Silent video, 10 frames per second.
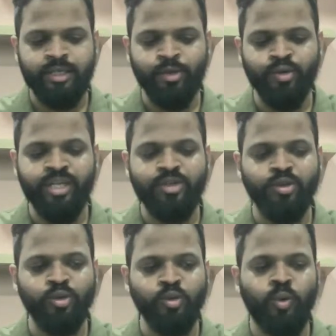you need
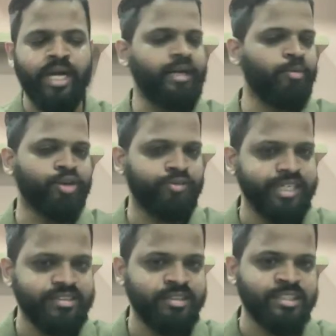to do quite amount of
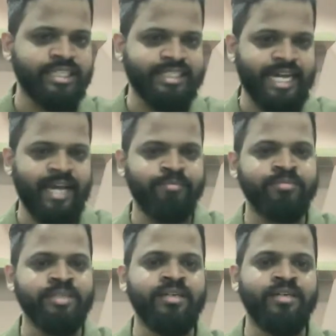research and
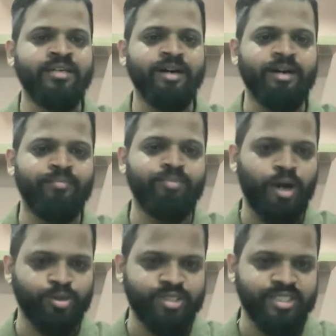time
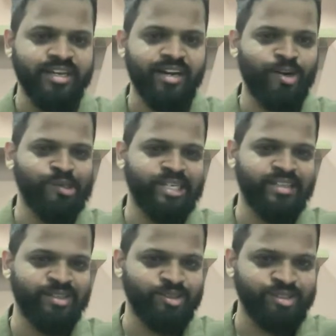browsing around
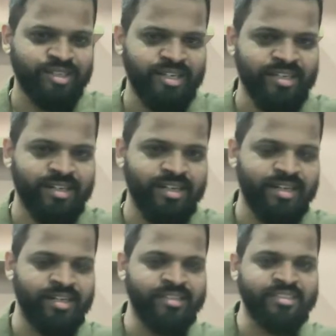
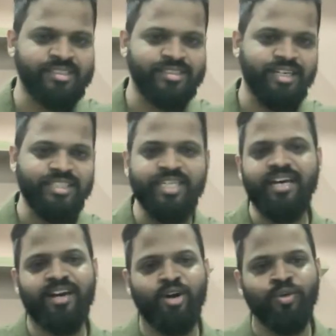and just
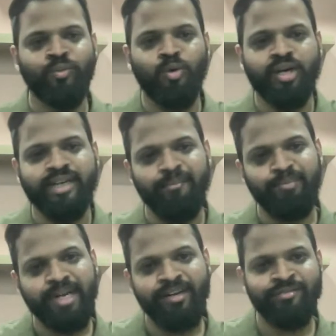searching around what
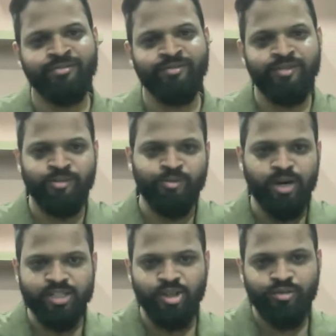template
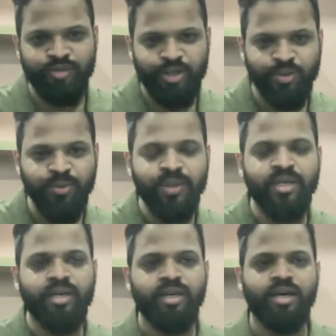works out for you.
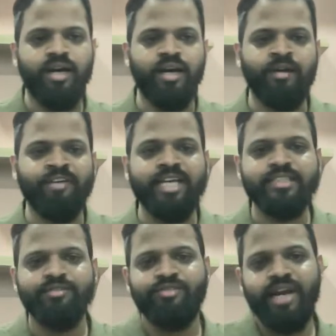
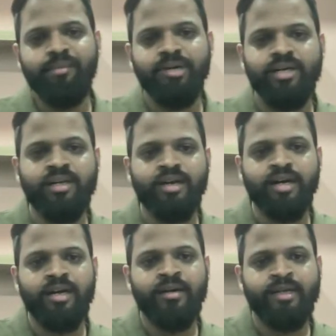Whereas in Framer,
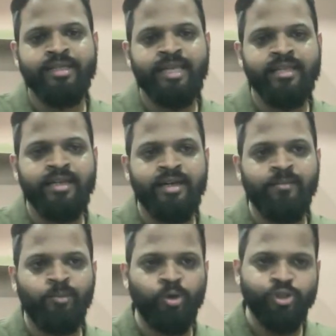
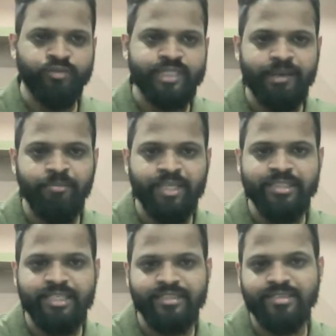most of the
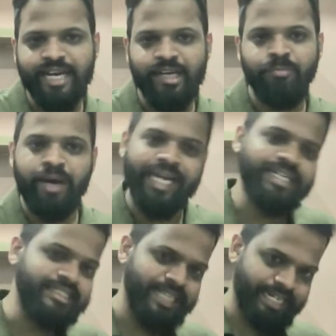templates are designed
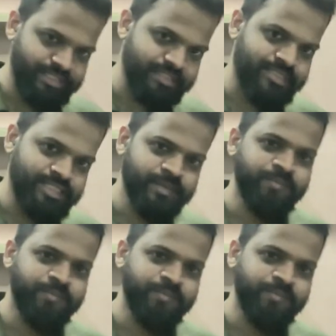by designers